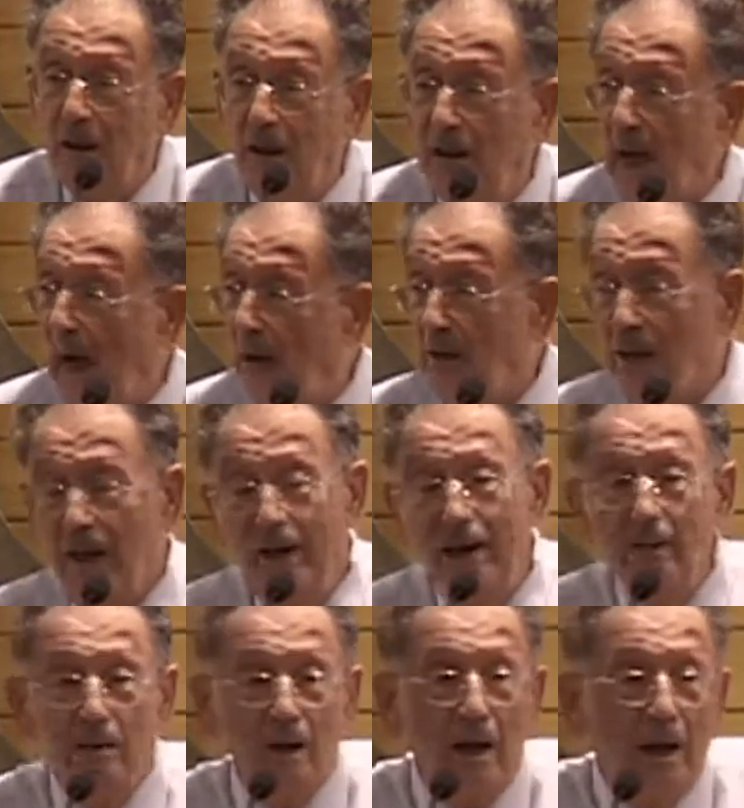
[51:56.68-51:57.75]
In our
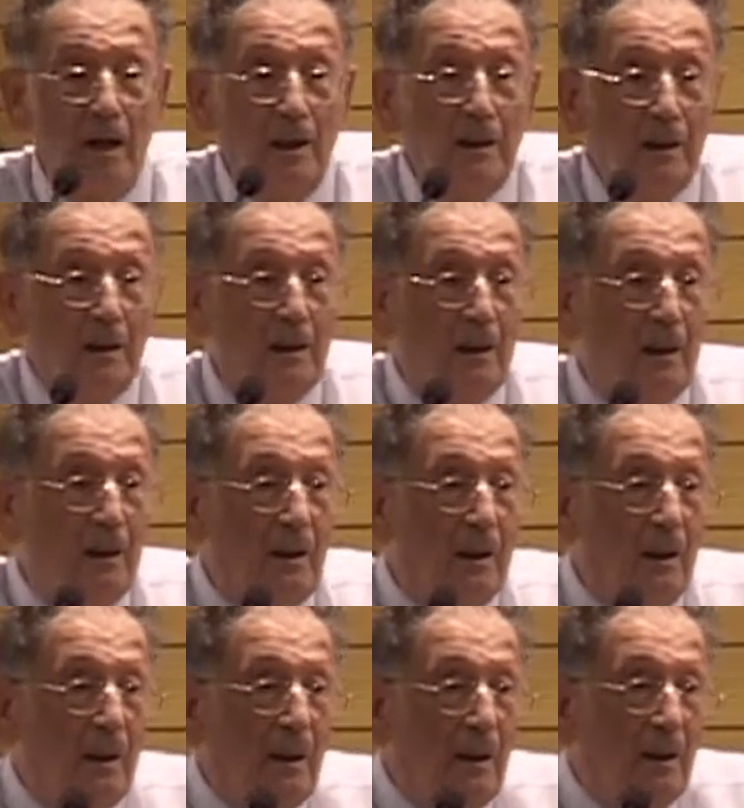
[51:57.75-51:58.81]
area,
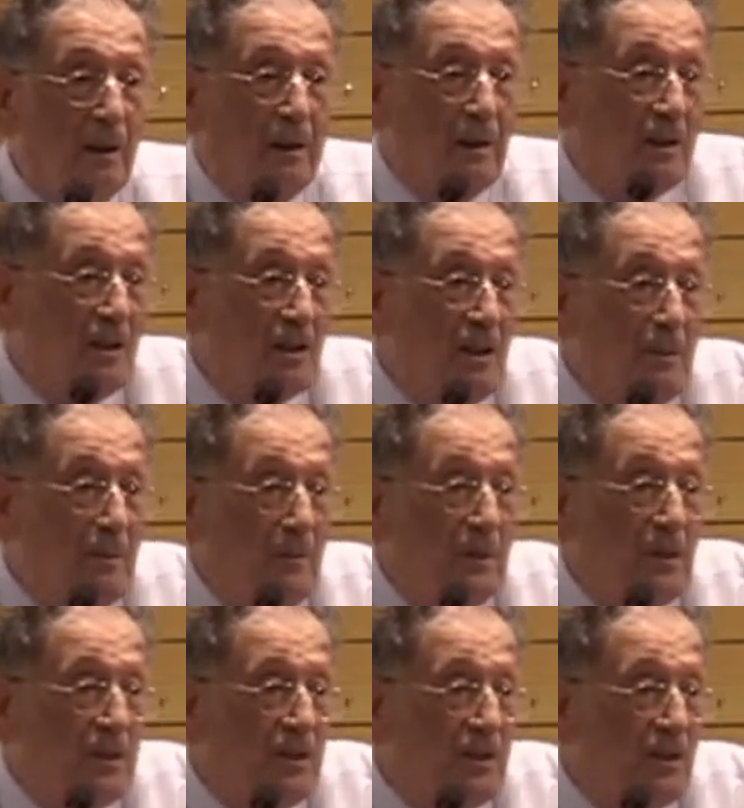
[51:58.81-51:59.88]
this is, in,
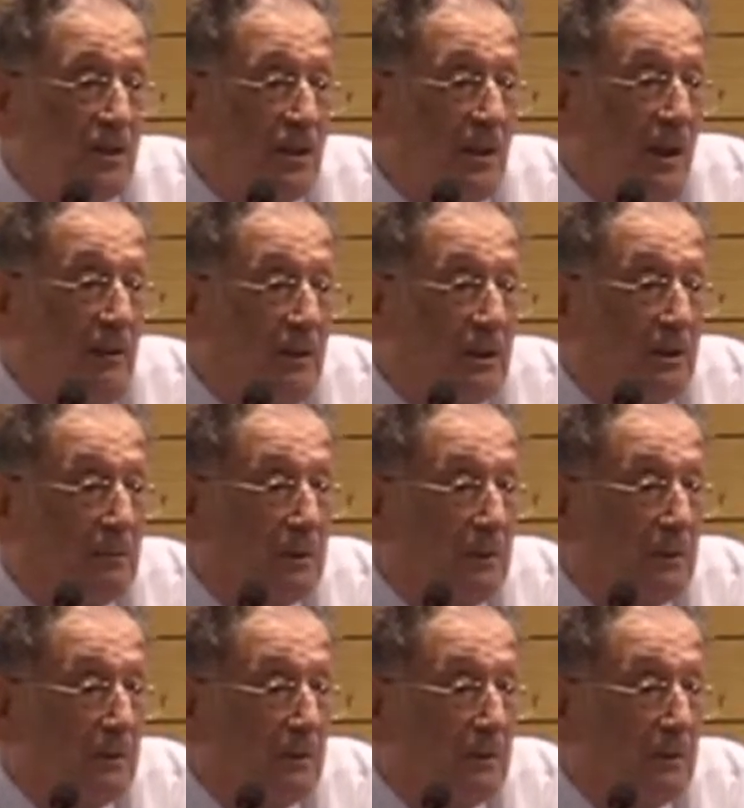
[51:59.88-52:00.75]
this is inevitable.